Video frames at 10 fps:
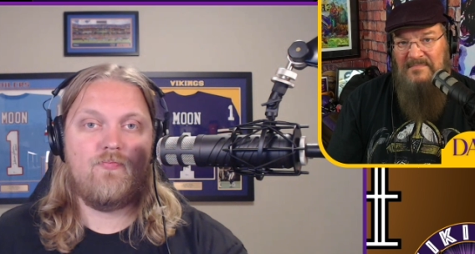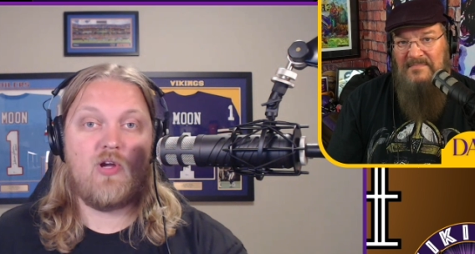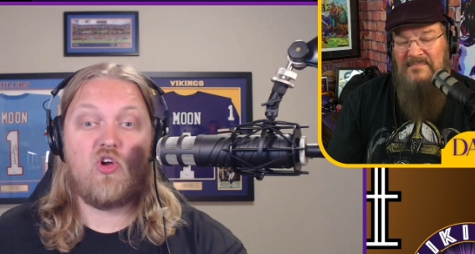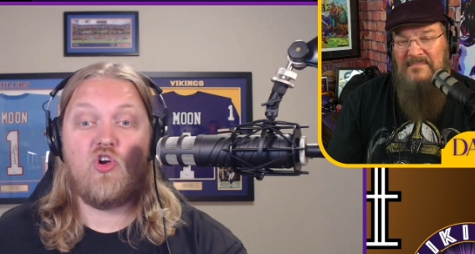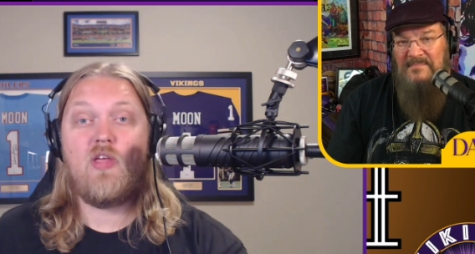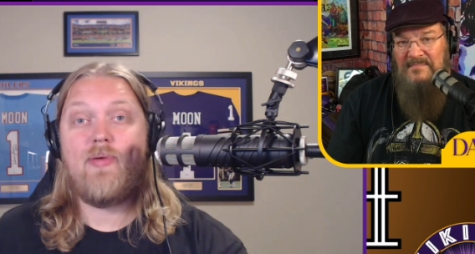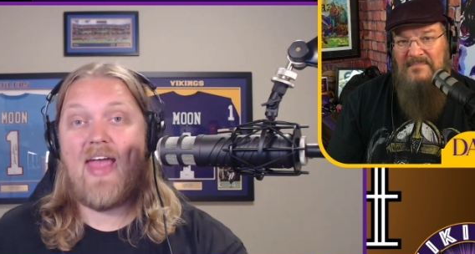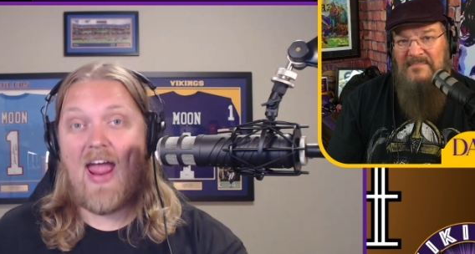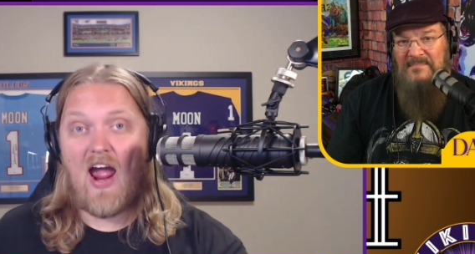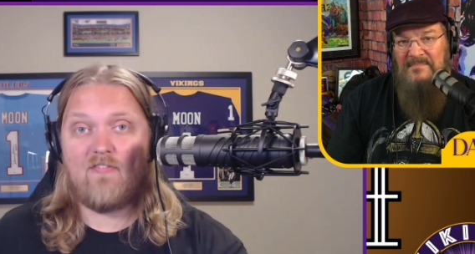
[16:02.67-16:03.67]
Speaker 1: But could he be
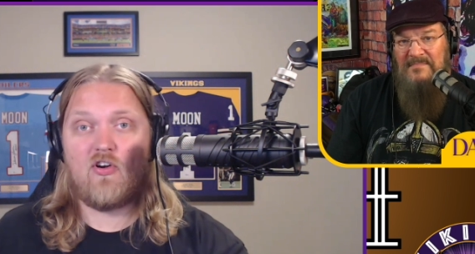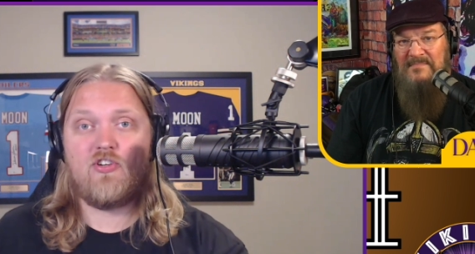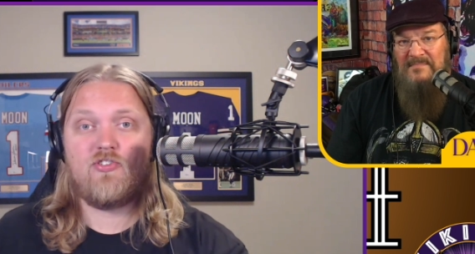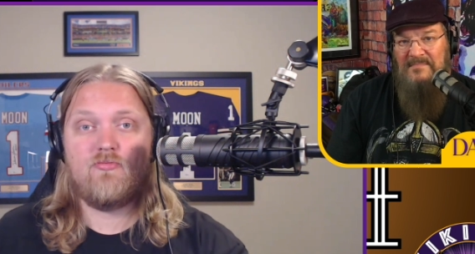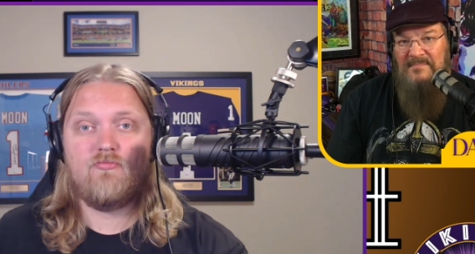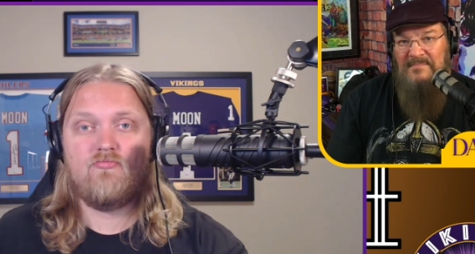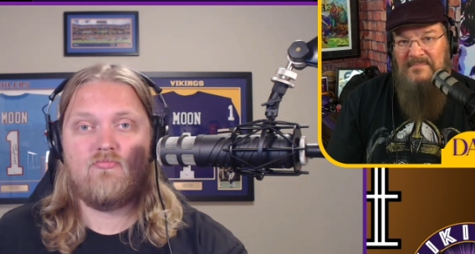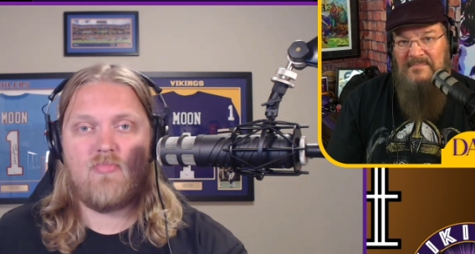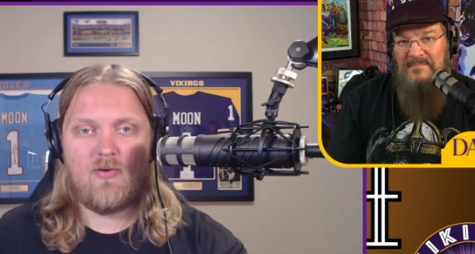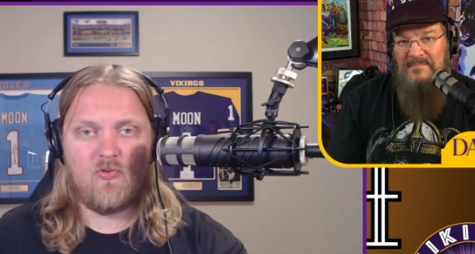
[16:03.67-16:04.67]
average?
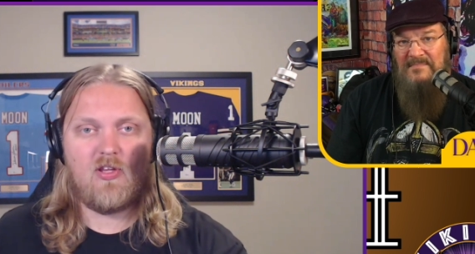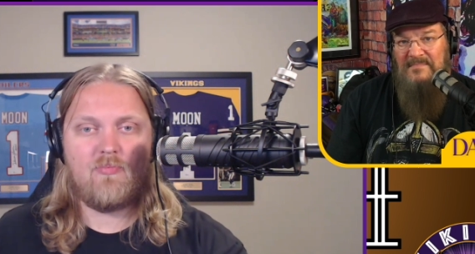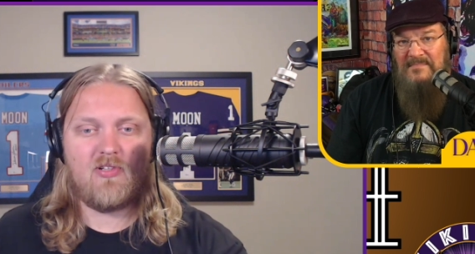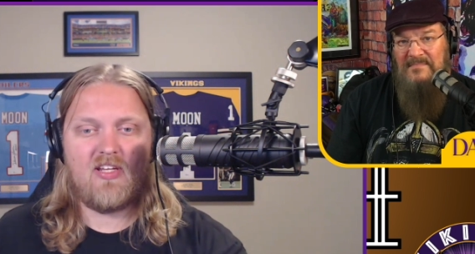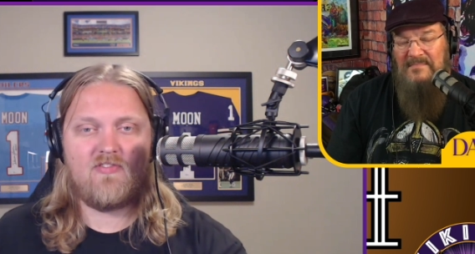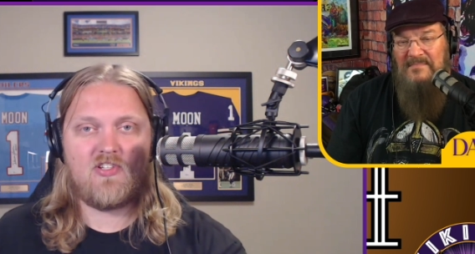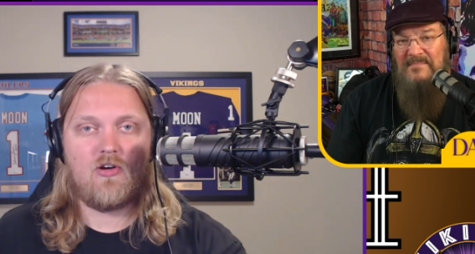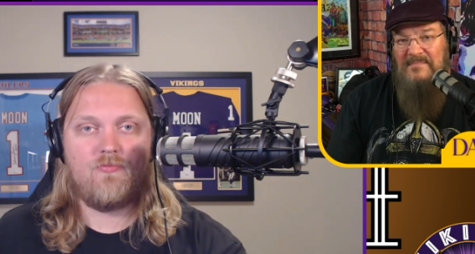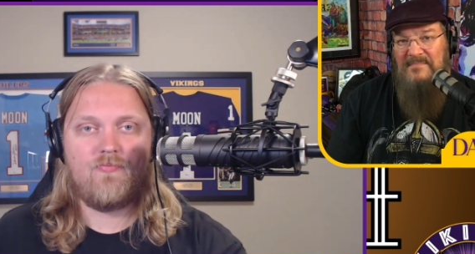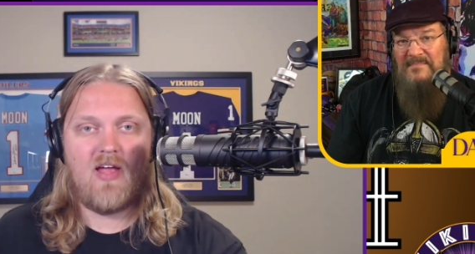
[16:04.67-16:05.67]
I really believe
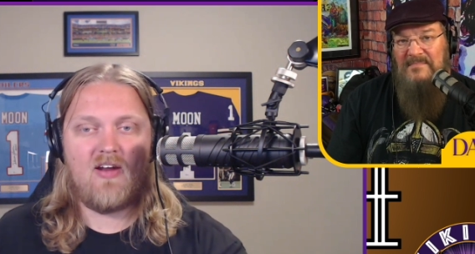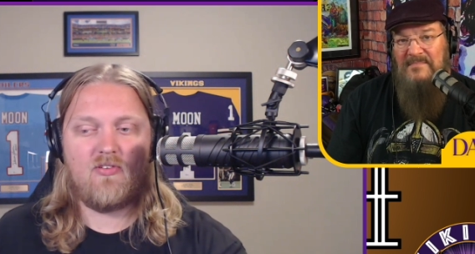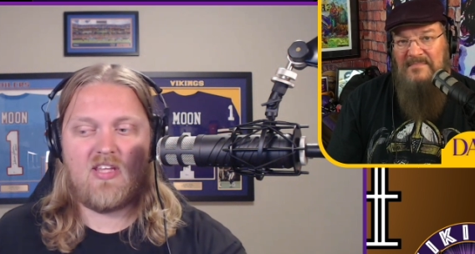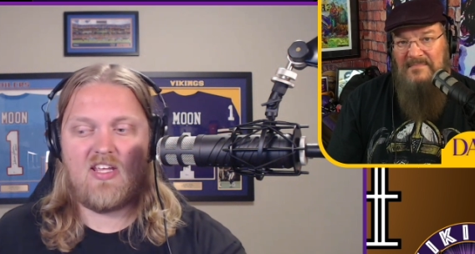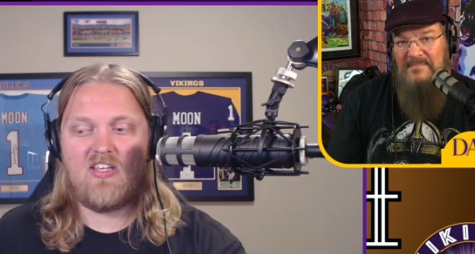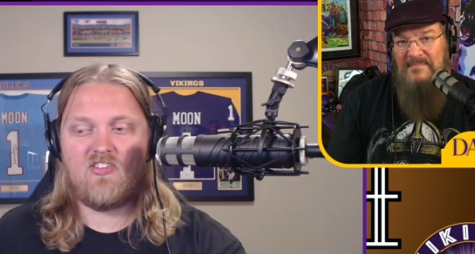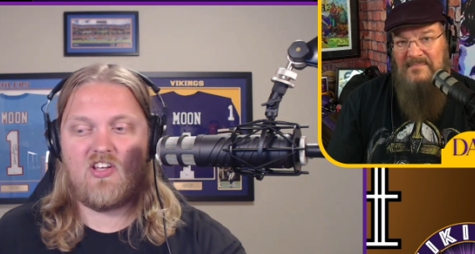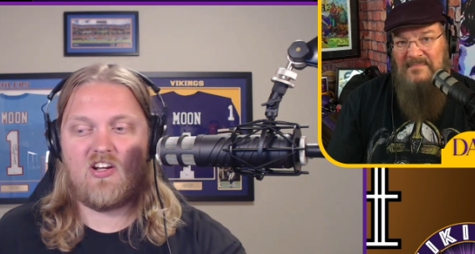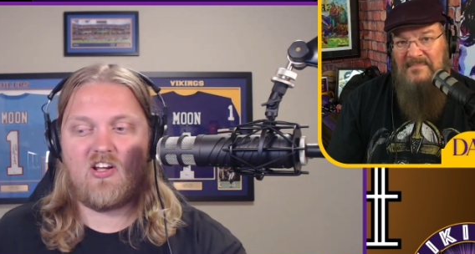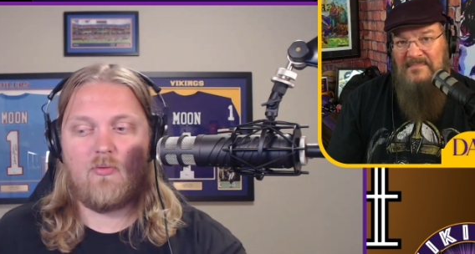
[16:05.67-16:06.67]
so. I don't think he's
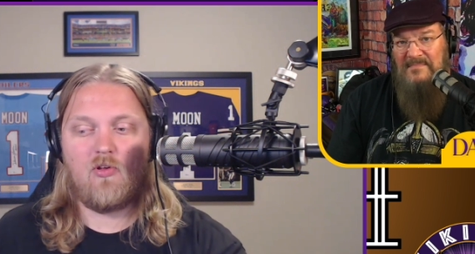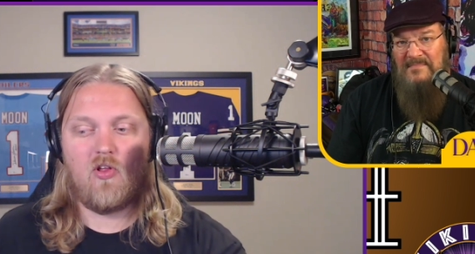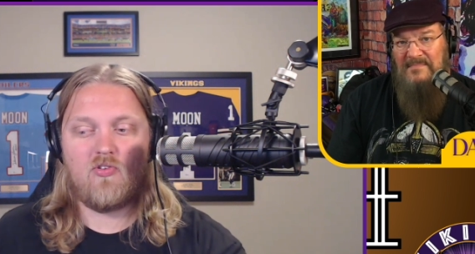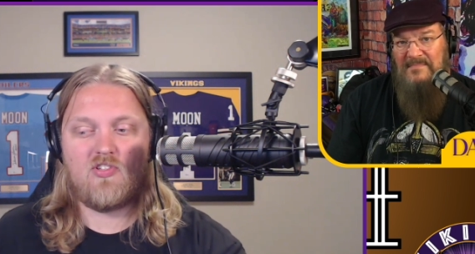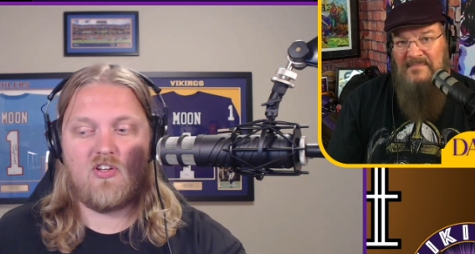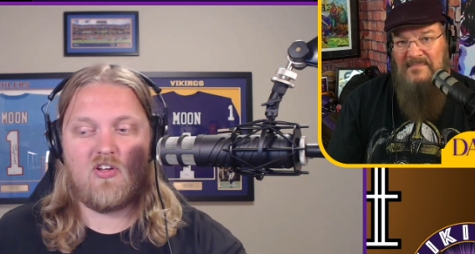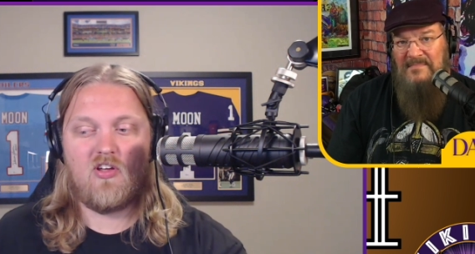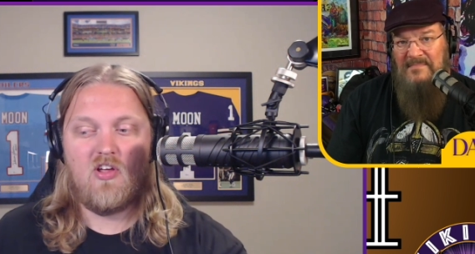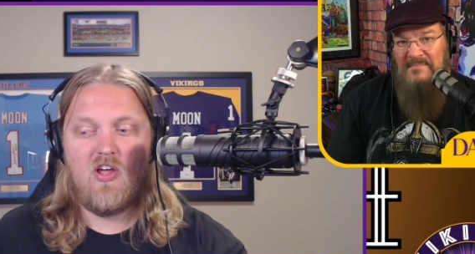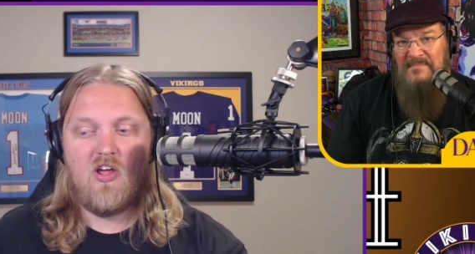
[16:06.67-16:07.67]
going to come close to
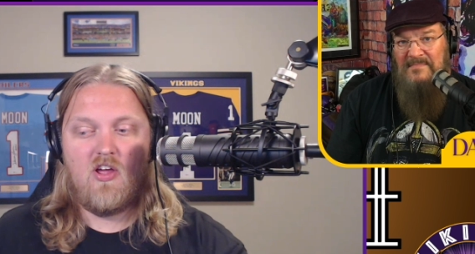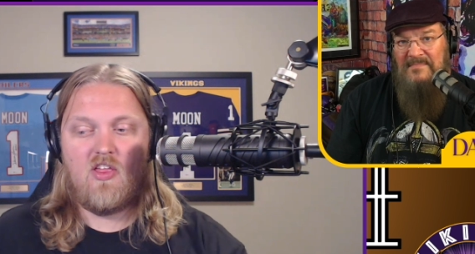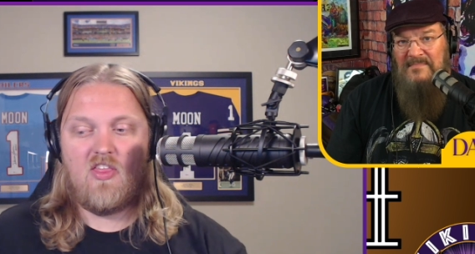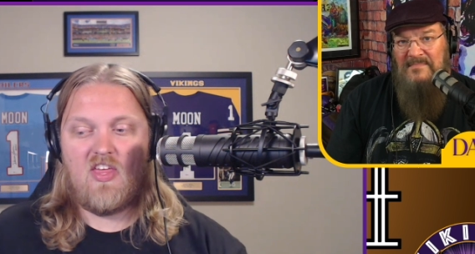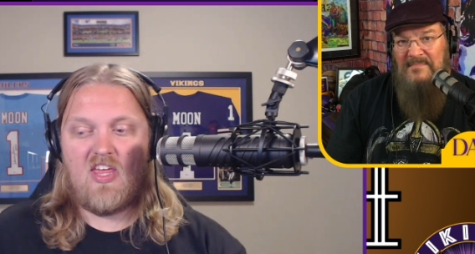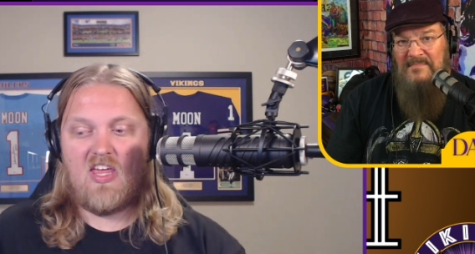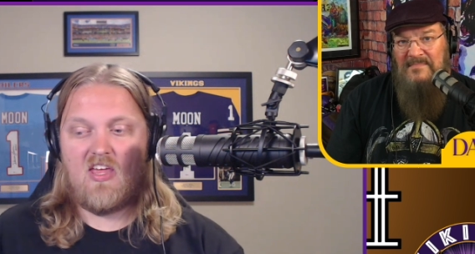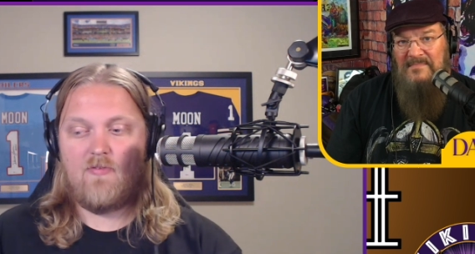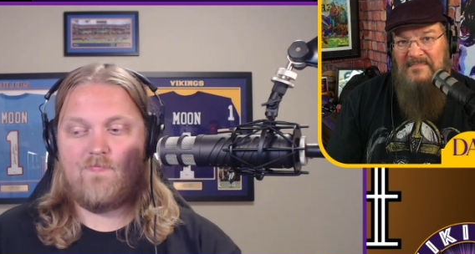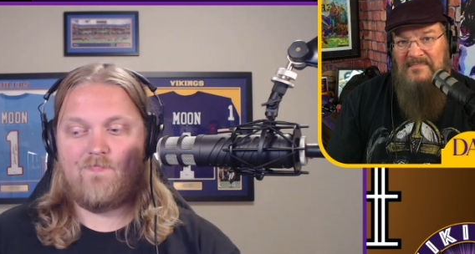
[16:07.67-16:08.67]
the